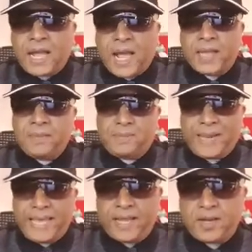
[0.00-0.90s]

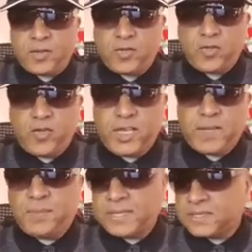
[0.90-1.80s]
unplanned
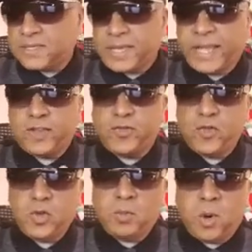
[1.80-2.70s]
feed, but had a
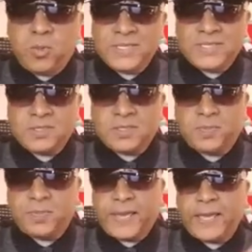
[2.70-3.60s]
few moments to
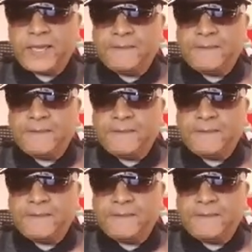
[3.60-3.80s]
spare.